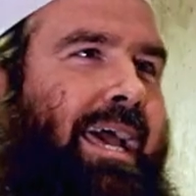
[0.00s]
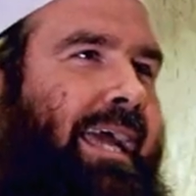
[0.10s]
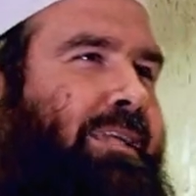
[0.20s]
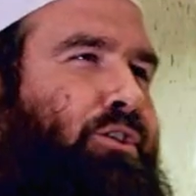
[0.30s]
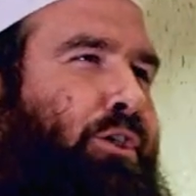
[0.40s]

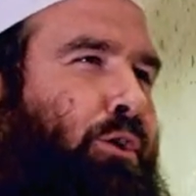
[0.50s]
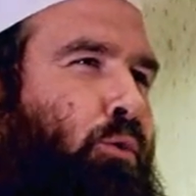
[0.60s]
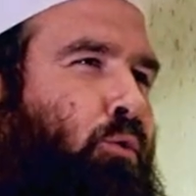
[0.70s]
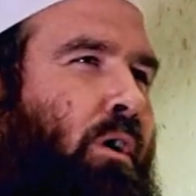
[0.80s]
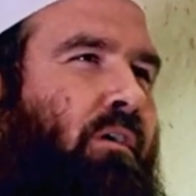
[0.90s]
until
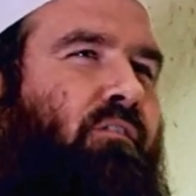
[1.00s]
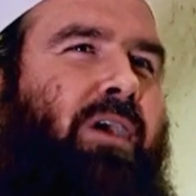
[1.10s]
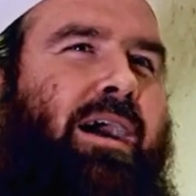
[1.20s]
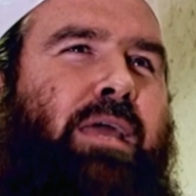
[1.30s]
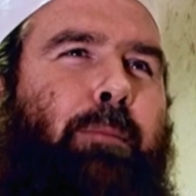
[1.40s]
you
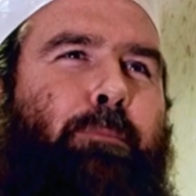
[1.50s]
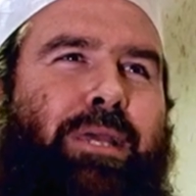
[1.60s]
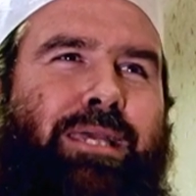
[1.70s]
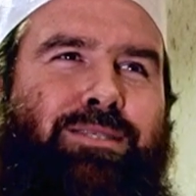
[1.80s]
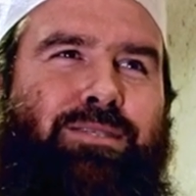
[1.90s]
find that
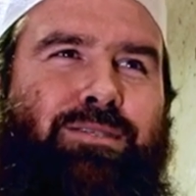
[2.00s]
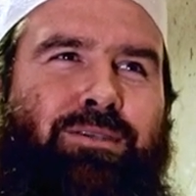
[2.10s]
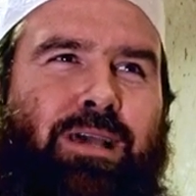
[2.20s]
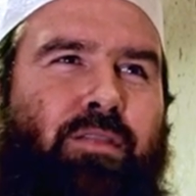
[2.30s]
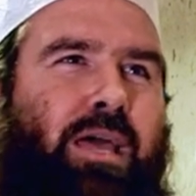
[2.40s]
peace
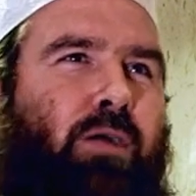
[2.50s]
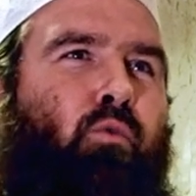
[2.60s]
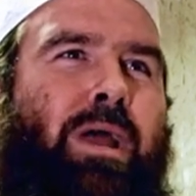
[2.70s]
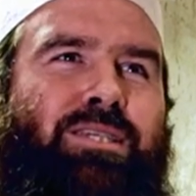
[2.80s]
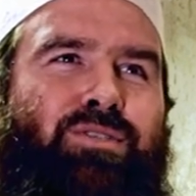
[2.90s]
that
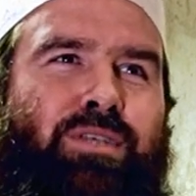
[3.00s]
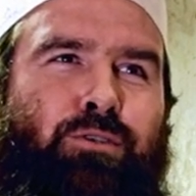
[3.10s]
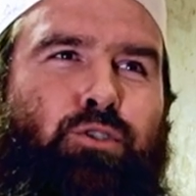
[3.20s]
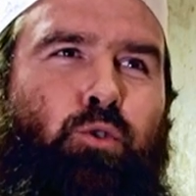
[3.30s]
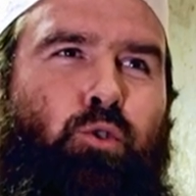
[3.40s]
rest in the
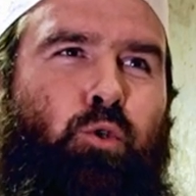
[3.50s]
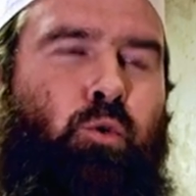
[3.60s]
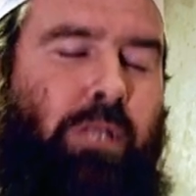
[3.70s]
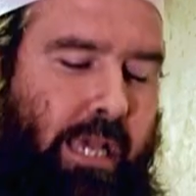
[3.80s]
sujood.